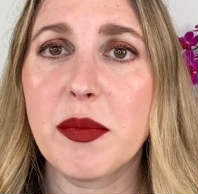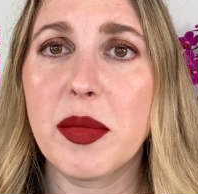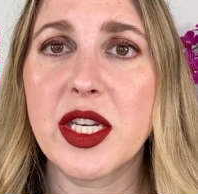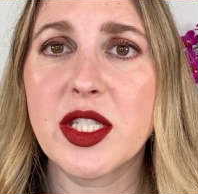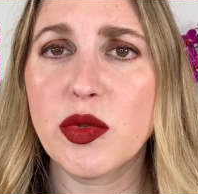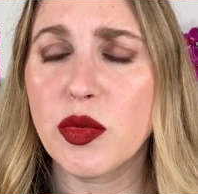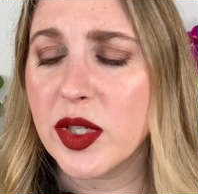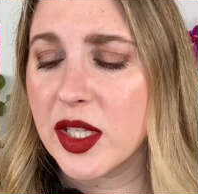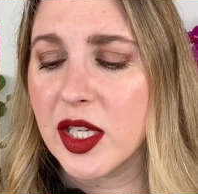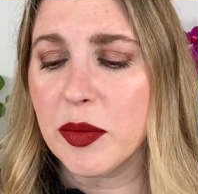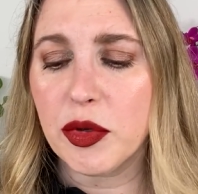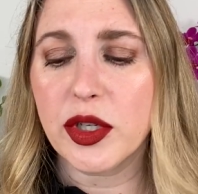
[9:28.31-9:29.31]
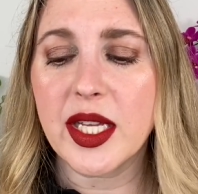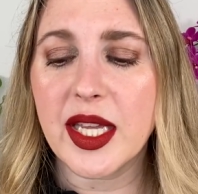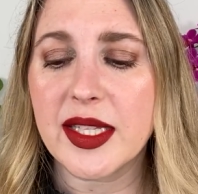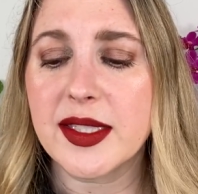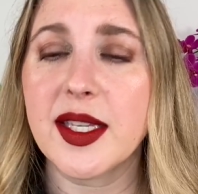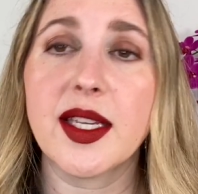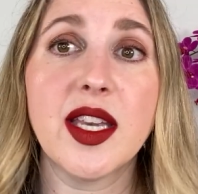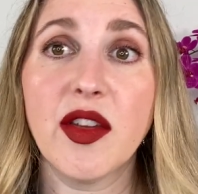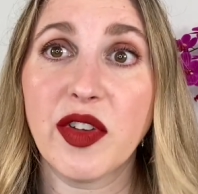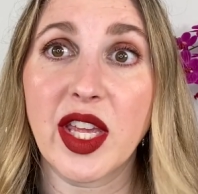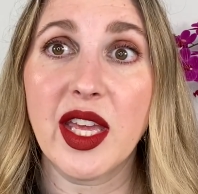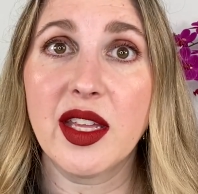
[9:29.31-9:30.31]
but it's really pretty
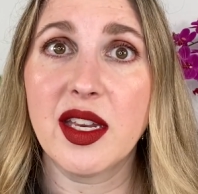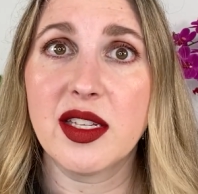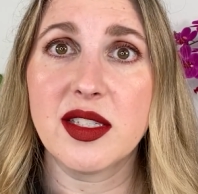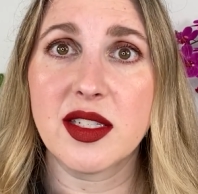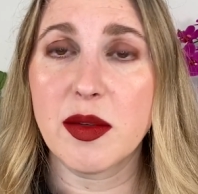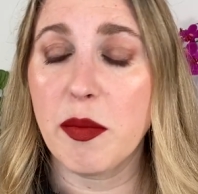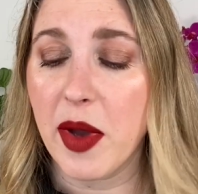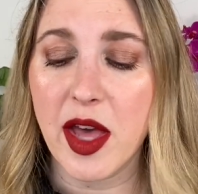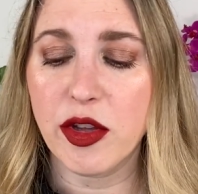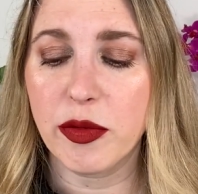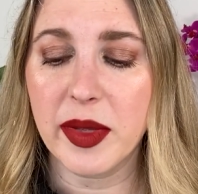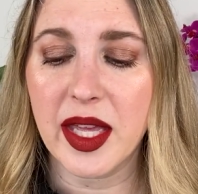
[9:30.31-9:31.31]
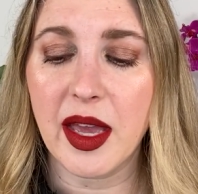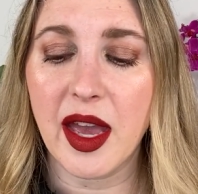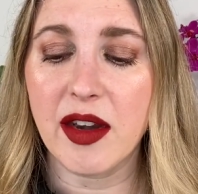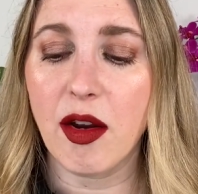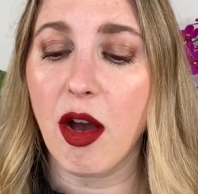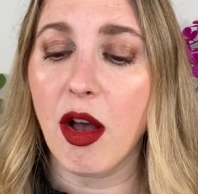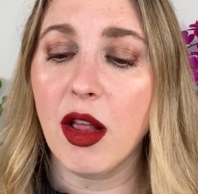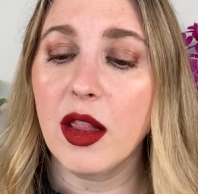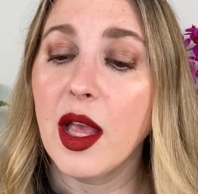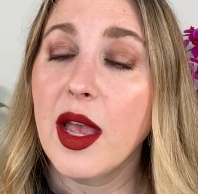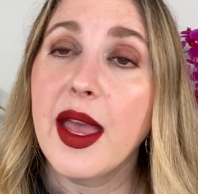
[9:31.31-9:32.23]
insignificant. It doesn't bother me at all.